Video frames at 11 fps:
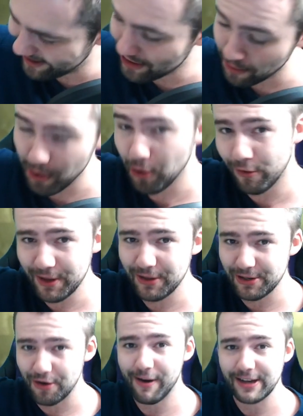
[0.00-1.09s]
Nomura,
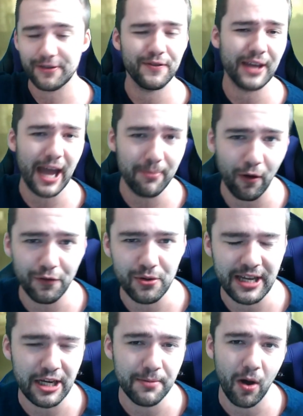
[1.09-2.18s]
the director of the game, often
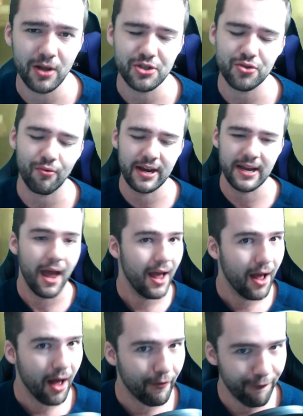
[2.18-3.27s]
Kingdom Hearts 3,
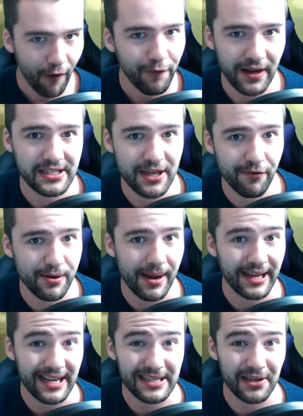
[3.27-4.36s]
Final Fantasy VII
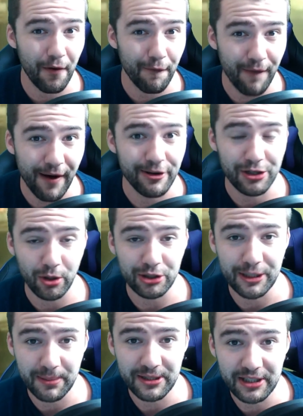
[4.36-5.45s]
Remake is in a very
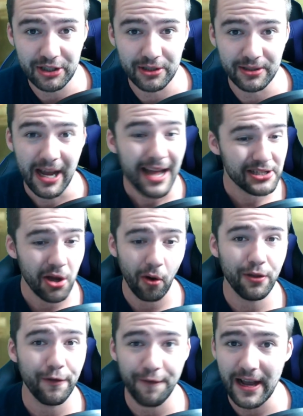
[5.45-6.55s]
dodgy position. So
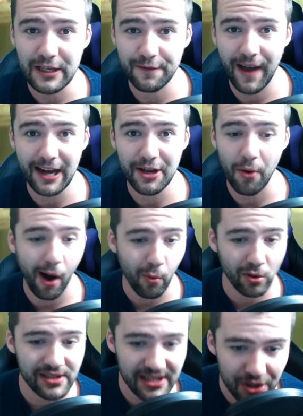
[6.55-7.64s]
on the face value, I
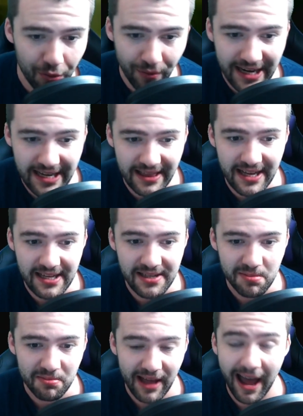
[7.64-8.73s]
wanted to read
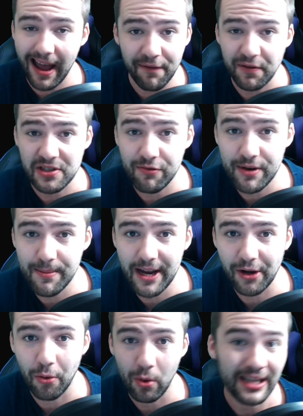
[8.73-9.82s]
this, that FF7
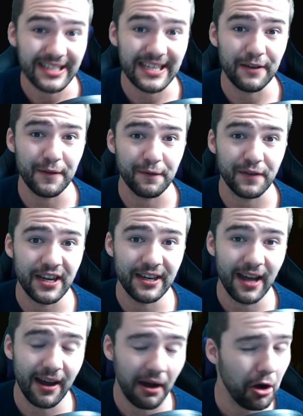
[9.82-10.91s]
remake will exceed
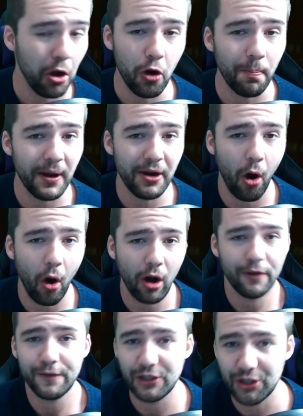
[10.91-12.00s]
15, and hoop and
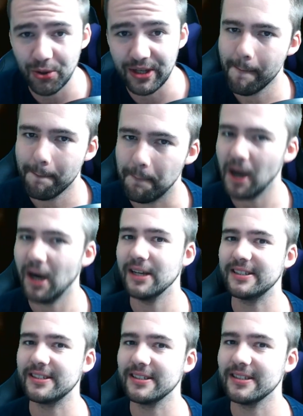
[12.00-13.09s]
holler for joy.
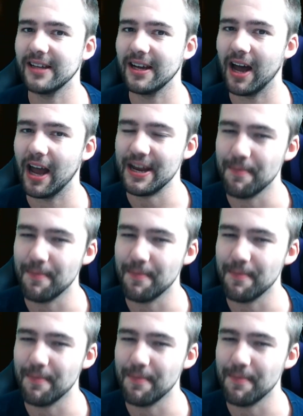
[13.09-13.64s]
But it